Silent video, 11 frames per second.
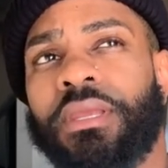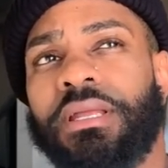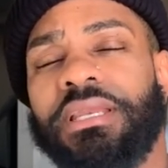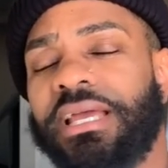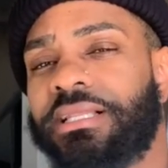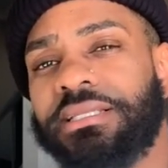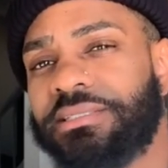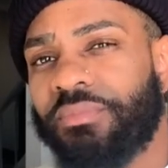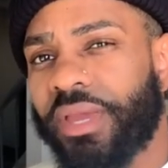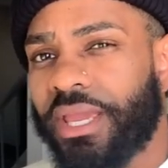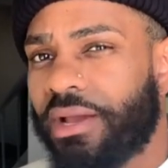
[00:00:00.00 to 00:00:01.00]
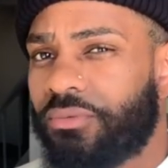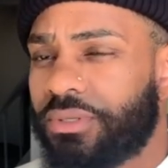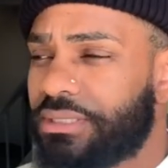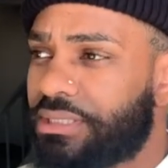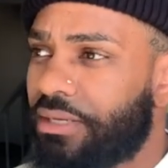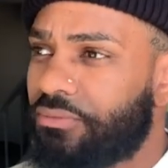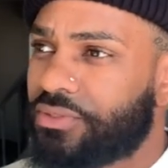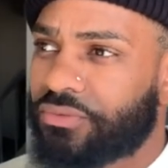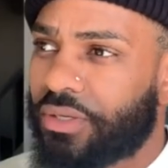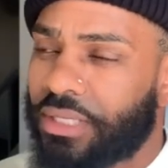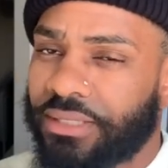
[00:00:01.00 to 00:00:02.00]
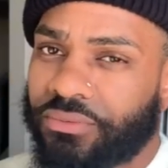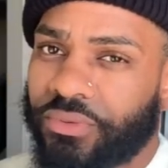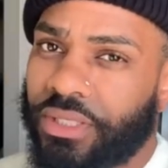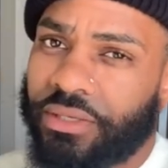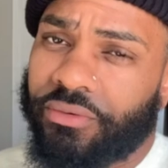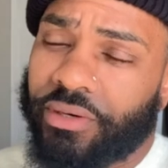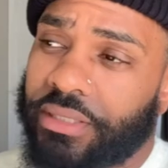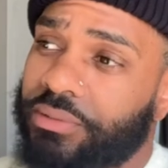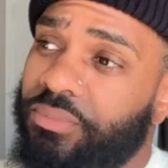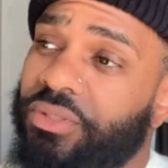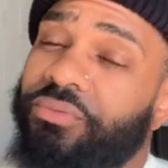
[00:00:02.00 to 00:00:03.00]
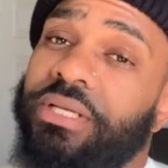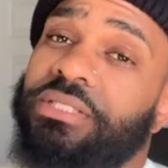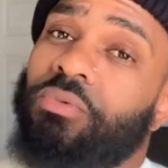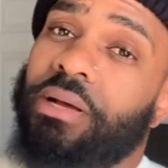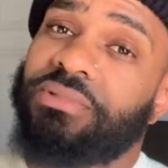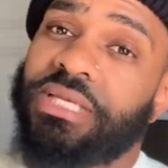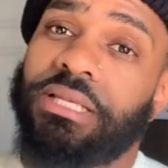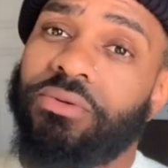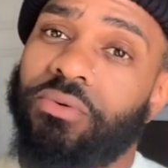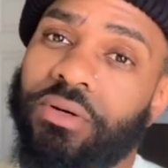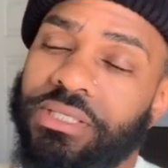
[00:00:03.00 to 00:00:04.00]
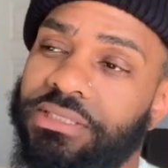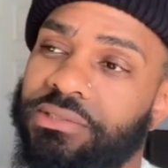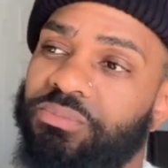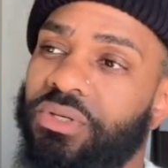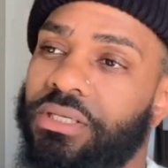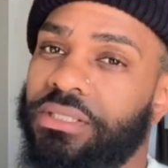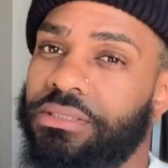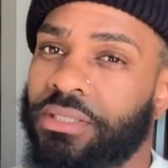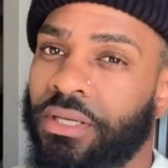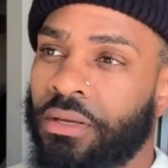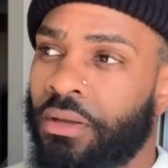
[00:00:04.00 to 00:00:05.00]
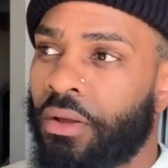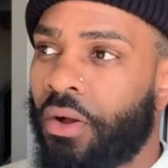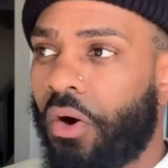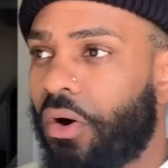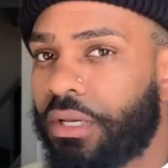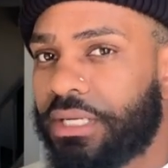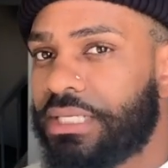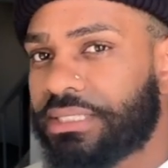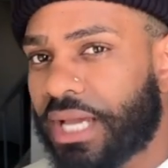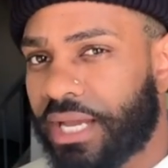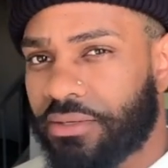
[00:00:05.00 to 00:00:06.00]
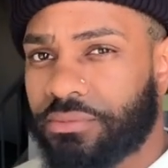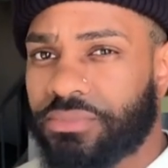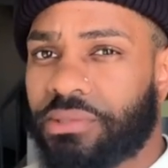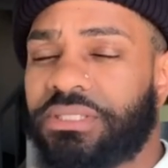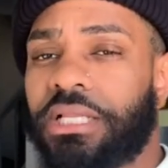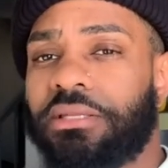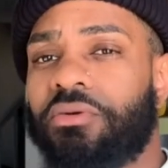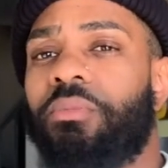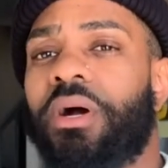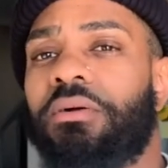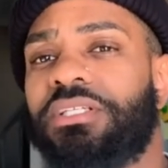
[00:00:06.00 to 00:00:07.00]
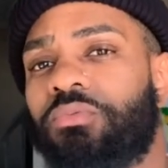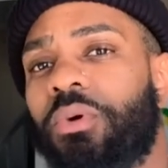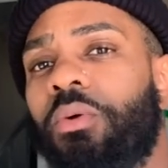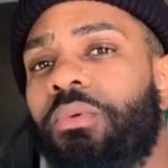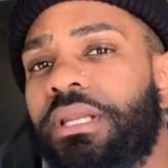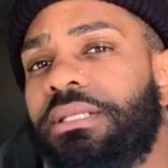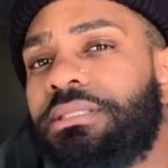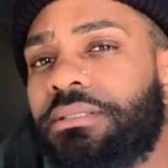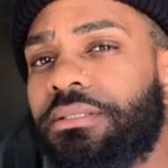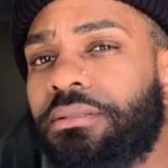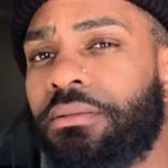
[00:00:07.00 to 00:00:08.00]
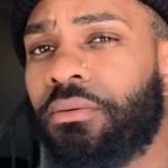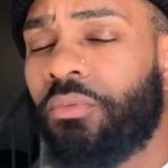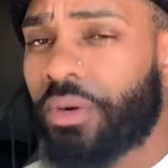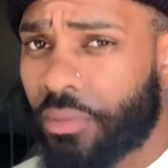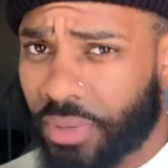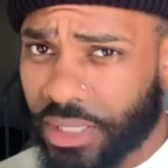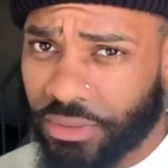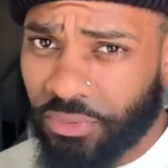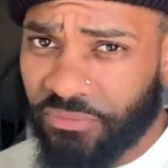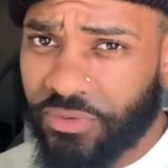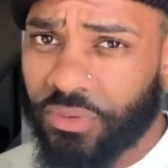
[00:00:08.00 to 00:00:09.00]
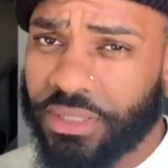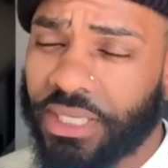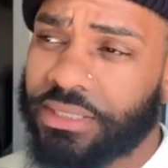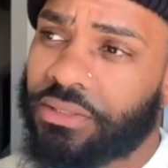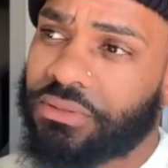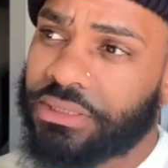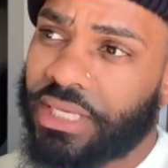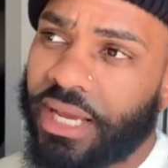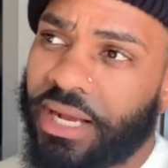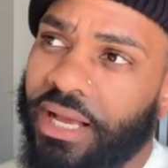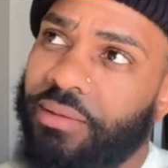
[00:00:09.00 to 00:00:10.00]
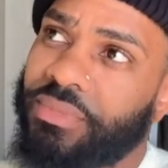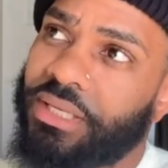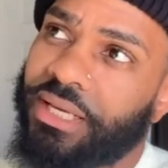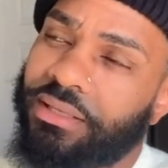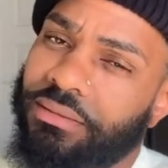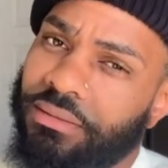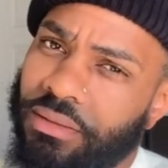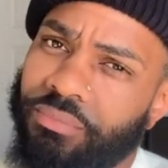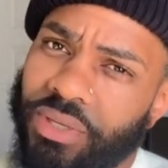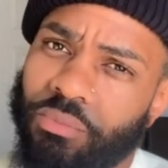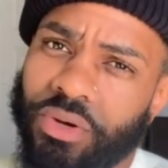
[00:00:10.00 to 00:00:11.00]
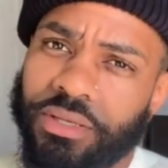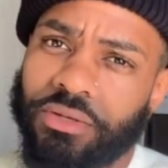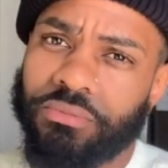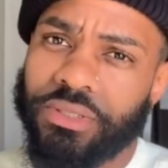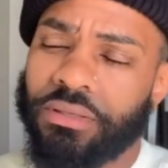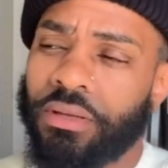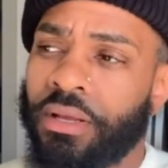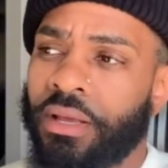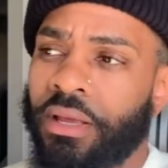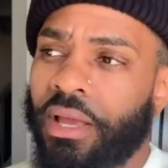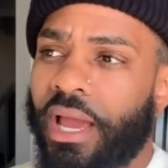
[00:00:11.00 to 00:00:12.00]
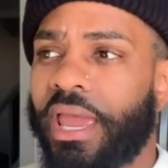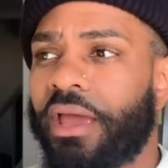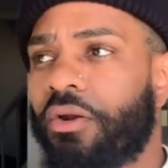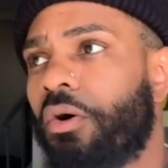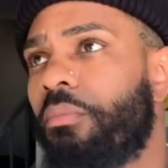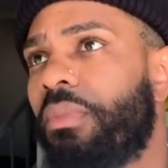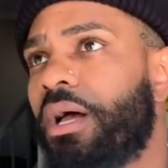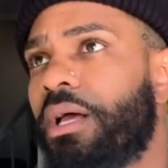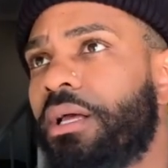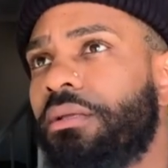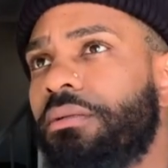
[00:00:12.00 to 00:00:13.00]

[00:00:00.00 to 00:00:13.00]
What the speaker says: necklace made. I want to say it was around like 300 grams. But the reason why I'm telling you all this is because all of these items I'm telling you about is what went into what I'm about to review today. So today I got me like a big boy Cuban. I had all my